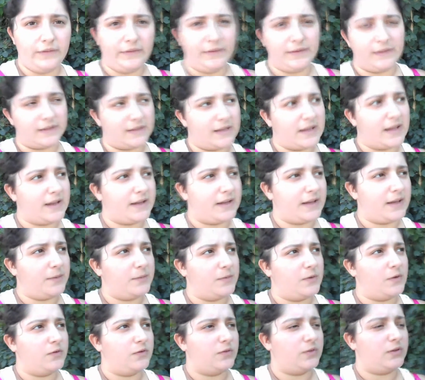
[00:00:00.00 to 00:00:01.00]
the guy
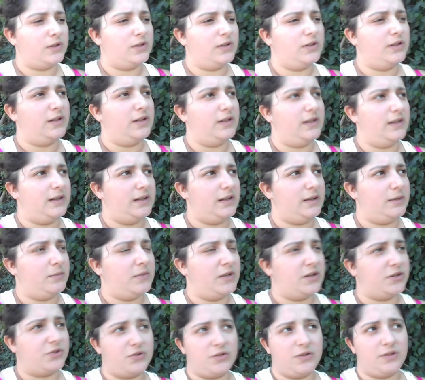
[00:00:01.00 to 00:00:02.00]
came over and he
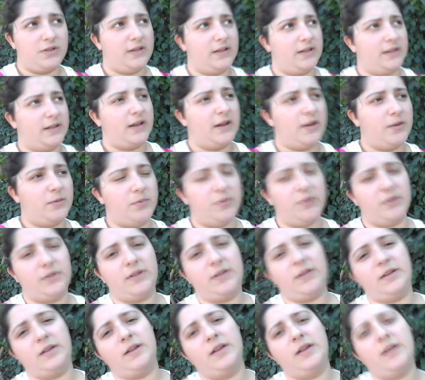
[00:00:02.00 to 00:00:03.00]
measured the entire
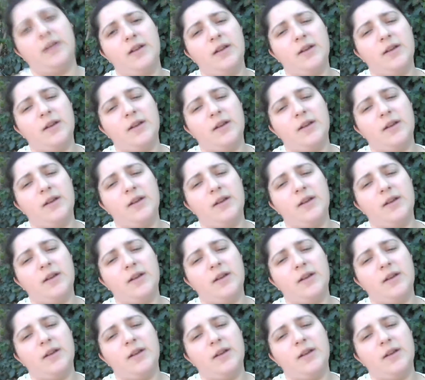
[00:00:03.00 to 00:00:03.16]
building,